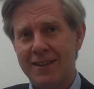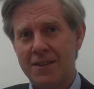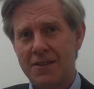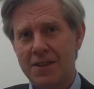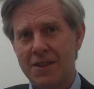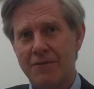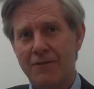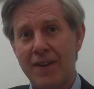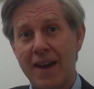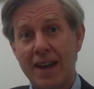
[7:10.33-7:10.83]

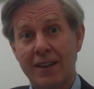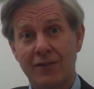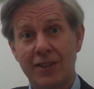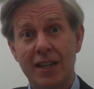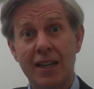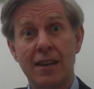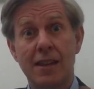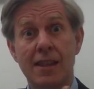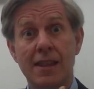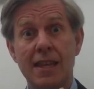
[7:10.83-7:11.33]
fact
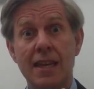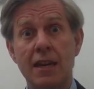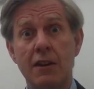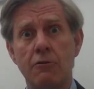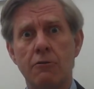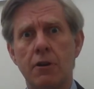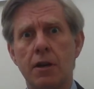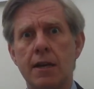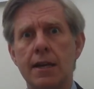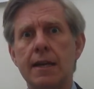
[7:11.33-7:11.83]
that in
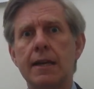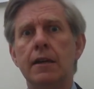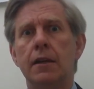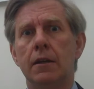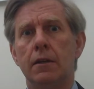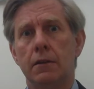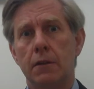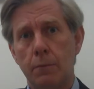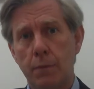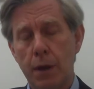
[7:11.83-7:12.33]
theory
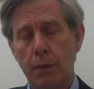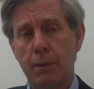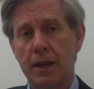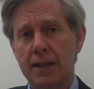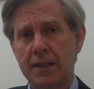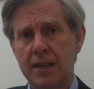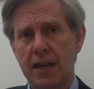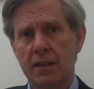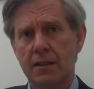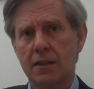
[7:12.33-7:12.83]
the
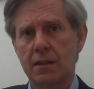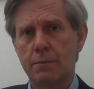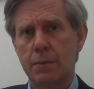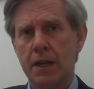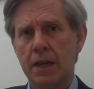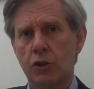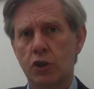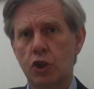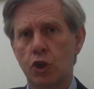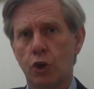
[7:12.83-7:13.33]
public sector is
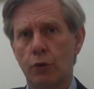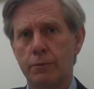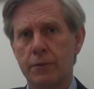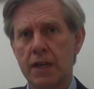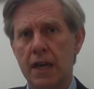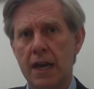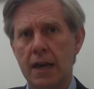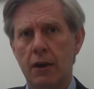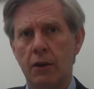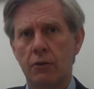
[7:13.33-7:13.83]
being chopped
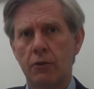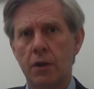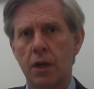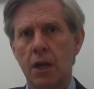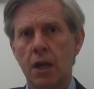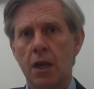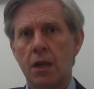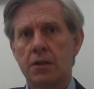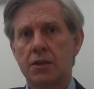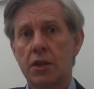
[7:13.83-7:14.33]
down.
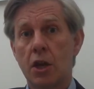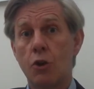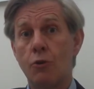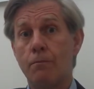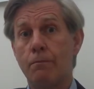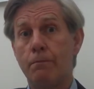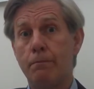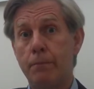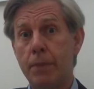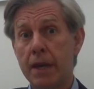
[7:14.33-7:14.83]

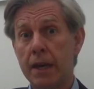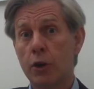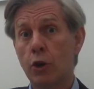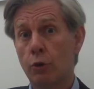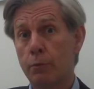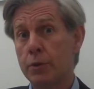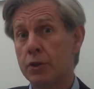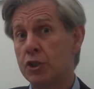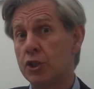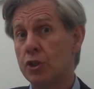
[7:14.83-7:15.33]
So big
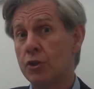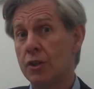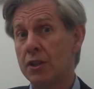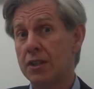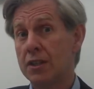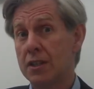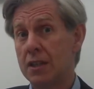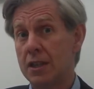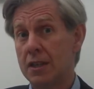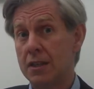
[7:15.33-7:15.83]

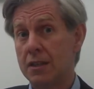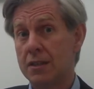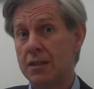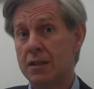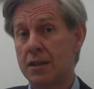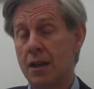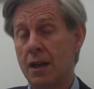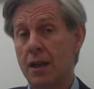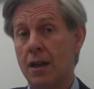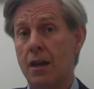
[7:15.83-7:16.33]

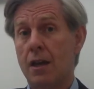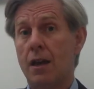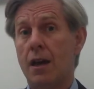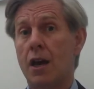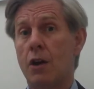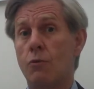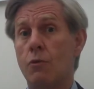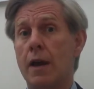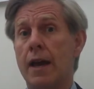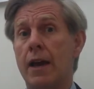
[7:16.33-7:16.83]
opportunities
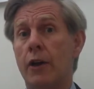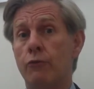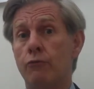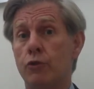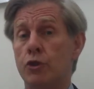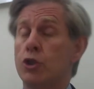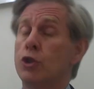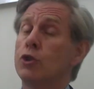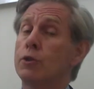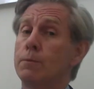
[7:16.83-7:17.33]
around
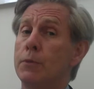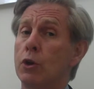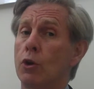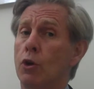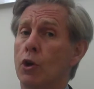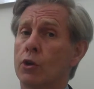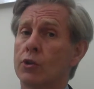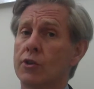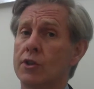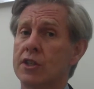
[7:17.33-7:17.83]
reduced
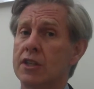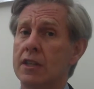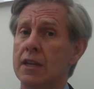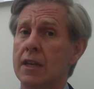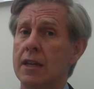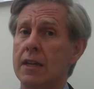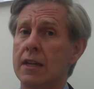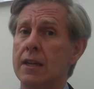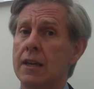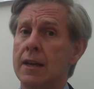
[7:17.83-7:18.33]

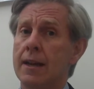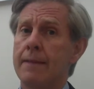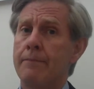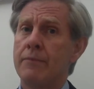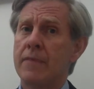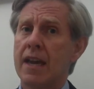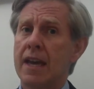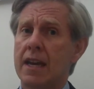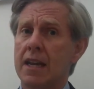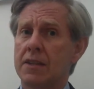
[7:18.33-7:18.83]
bureaucracy,
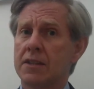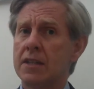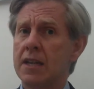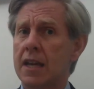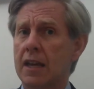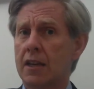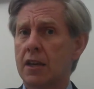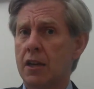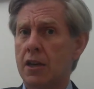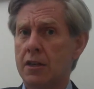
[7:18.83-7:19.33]
and as
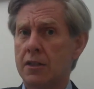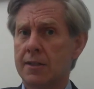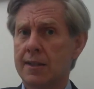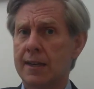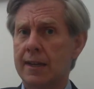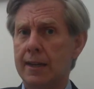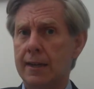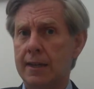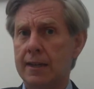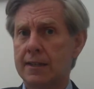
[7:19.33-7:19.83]
Nick Hurd
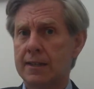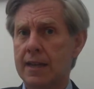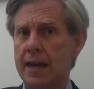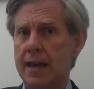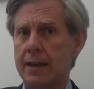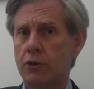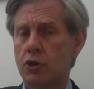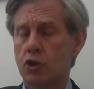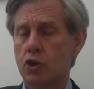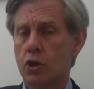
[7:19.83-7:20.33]
has clearly
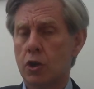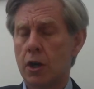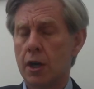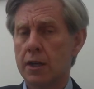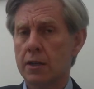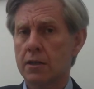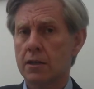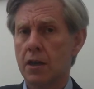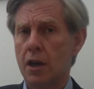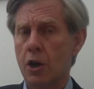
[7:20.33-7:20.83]
said,
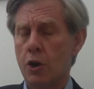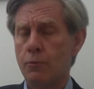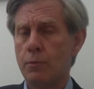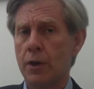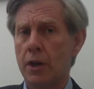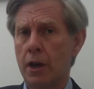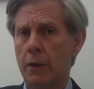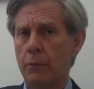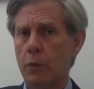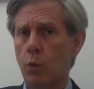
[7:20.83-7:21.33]
trying to
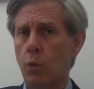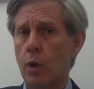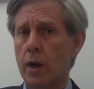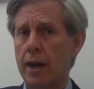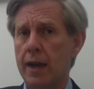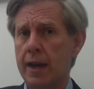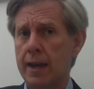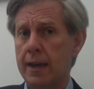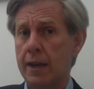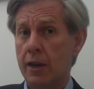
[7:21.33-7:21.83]
open up the
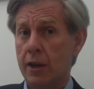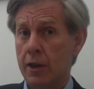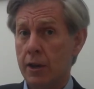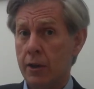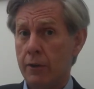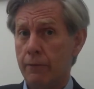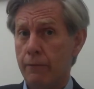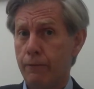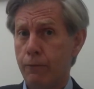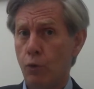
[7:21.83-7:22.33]
way
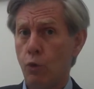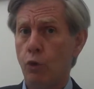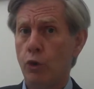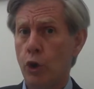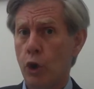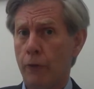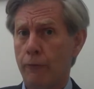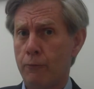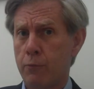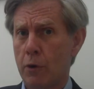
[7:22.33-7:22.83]
for
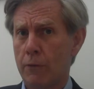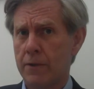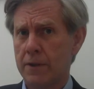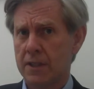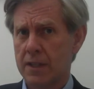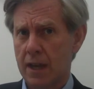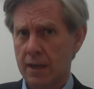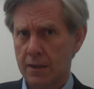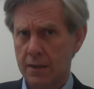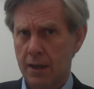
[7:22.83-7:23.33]

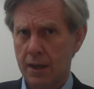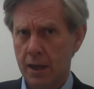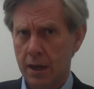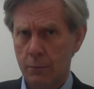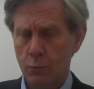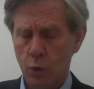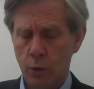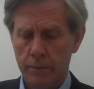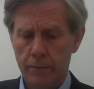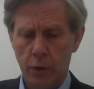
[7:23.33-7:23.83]
not-for-profit sector
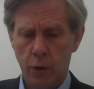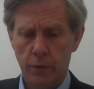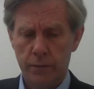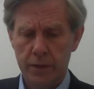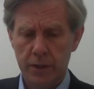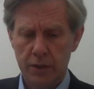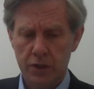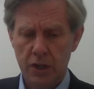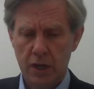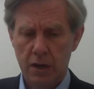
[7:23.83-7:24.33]
getting more
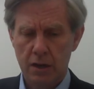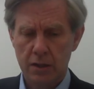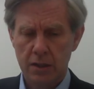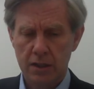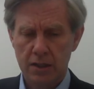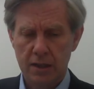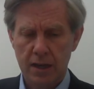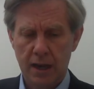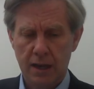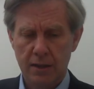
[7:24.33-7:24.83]
involved in the
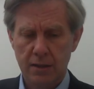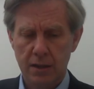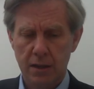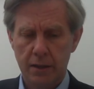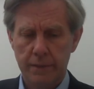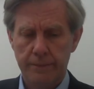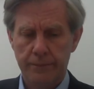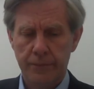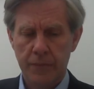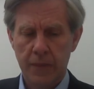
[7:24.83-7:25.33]
charity sector.